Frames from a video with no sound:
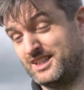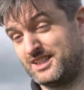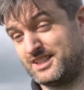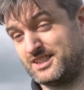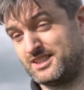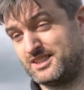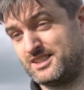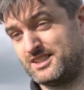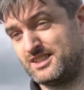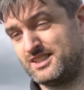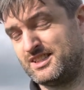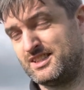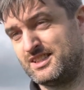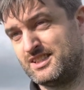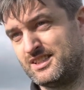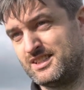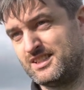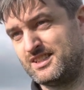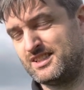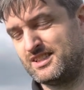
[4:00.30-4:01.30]

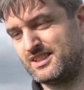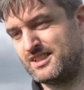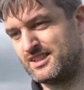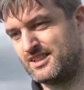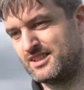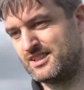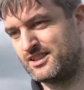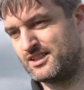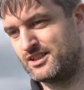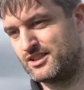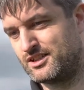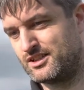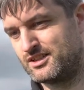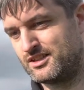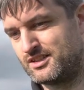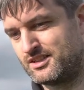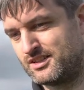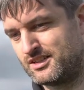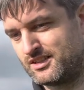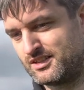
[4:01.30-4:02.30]

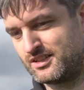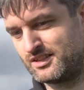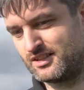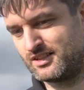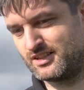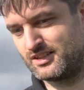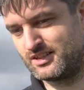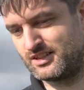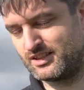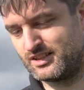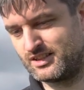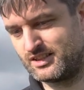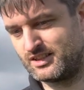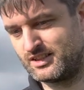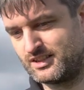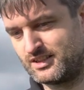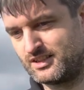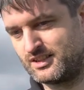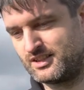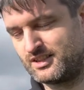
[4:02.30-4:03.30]

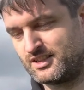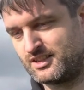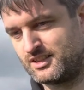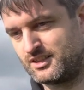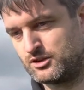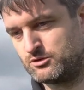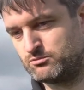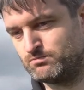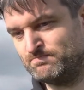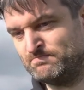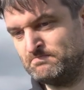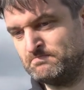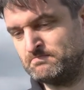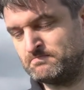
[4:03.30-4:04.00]
[no speech]